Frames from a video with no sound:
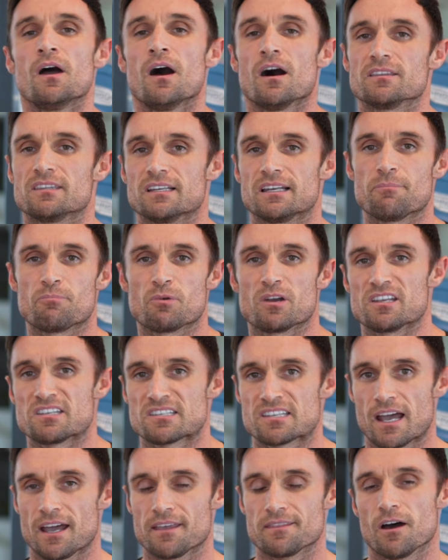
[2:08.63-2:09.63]
I deliberately
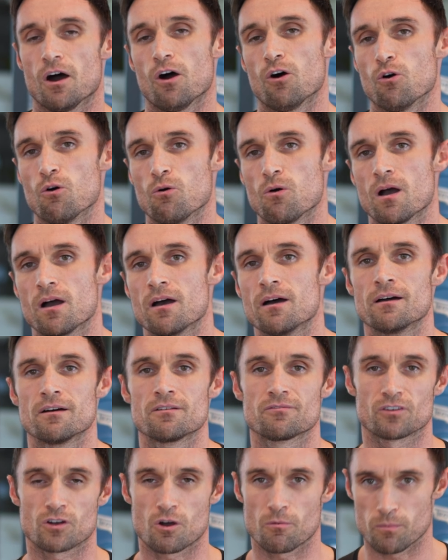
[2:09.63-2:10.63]
sat in the hole
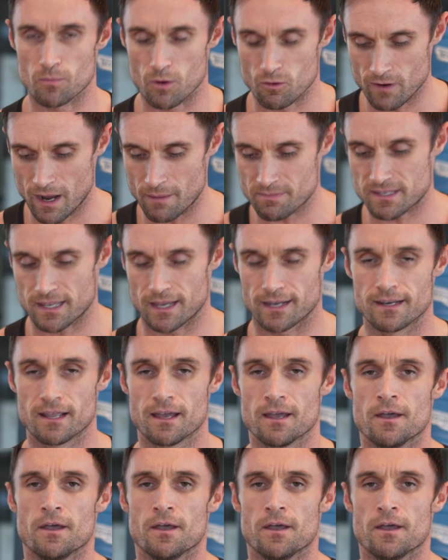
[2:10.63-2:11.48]
for a couple more reps then,